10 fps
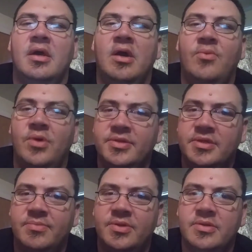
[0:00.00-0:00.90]
I want
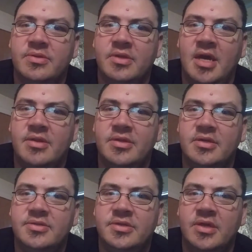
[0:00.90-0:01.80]
something out of
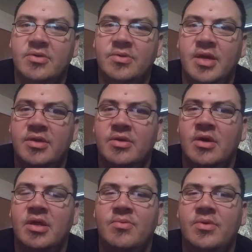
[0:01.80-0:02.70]
this, you know, and
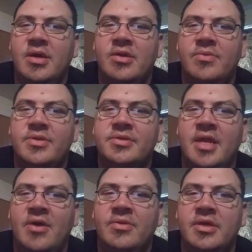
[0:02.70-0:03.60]
all I want out of it is
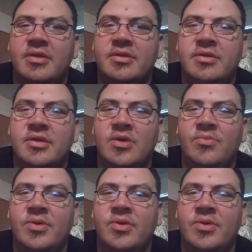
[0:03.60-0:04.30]
an outlet, you know.